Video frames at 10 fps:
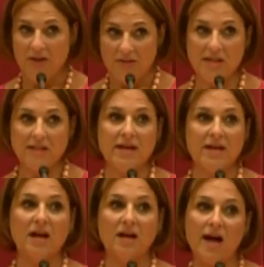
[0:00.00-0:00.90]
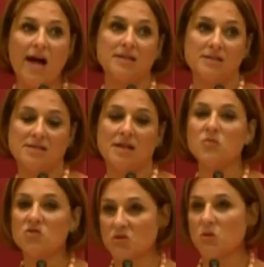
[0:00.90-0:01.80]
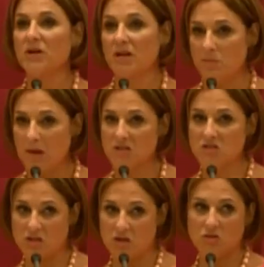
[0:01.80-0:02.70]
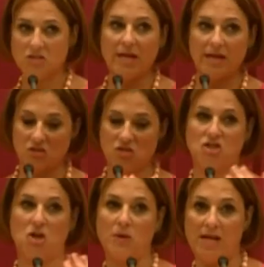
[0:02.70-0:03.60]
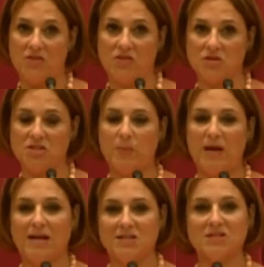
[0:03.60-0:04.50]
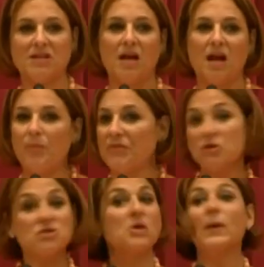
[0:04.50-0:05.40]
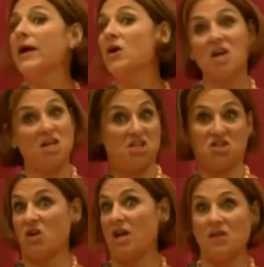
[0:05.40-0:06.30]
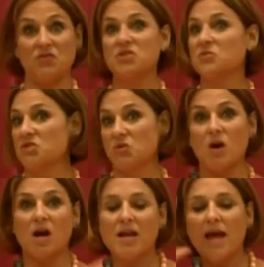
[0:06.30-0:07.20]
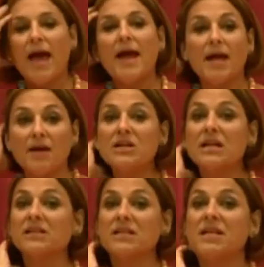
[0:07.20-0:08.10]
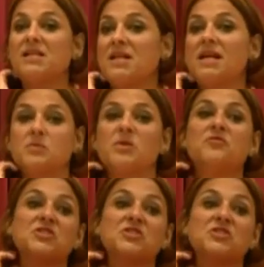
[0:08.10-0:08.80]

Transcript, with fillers: They like got some resort in Mexico to like donate their space, but there's no air conditioning in this resort, and evidently they did not spring for